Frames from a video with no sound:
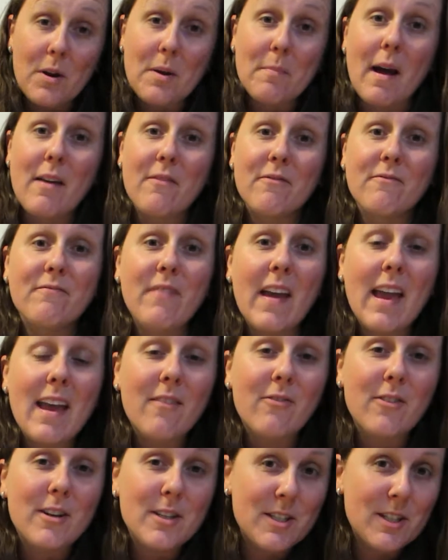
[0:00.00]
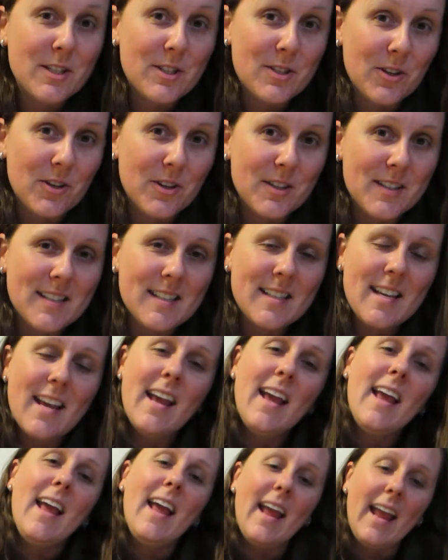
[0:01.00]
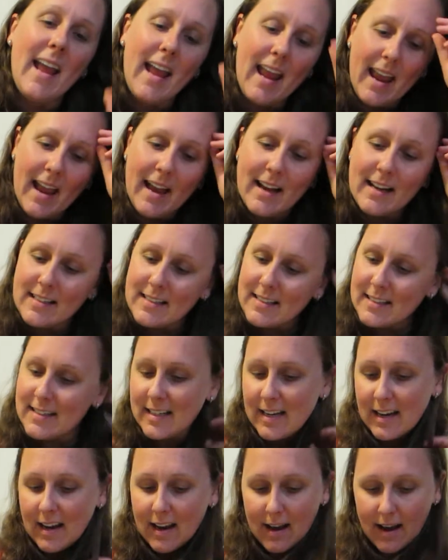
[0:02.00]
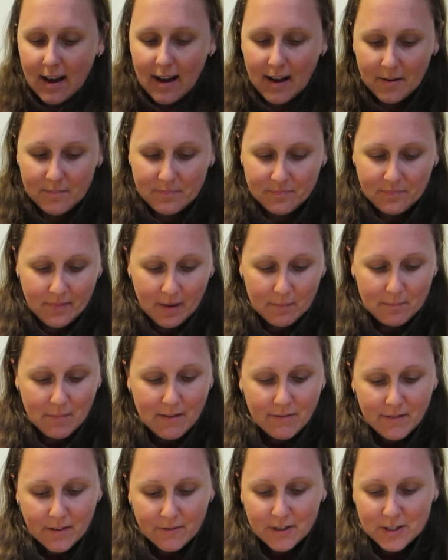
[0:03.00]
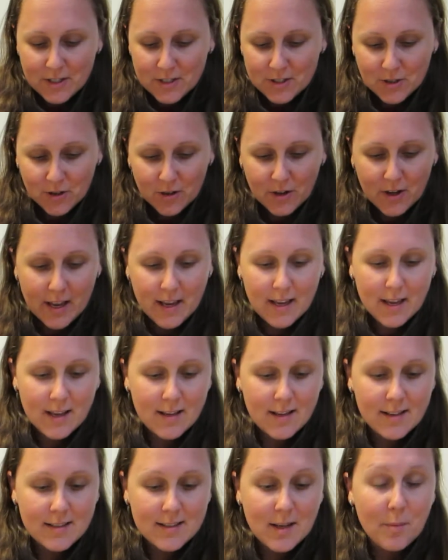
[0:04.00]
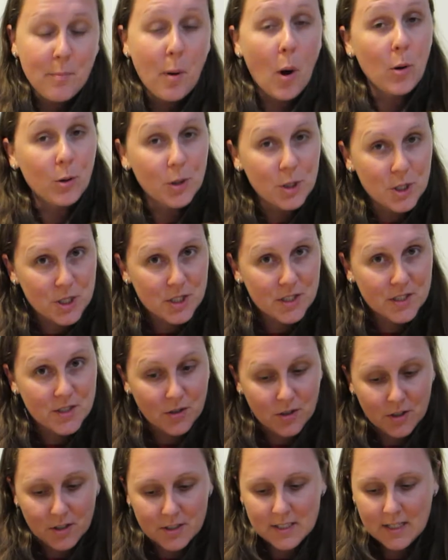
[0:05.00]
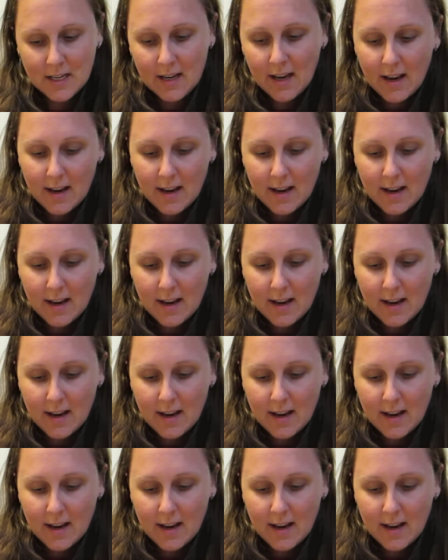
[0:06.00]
of my favorite desserts. And my favorite dessert is a Polish dessert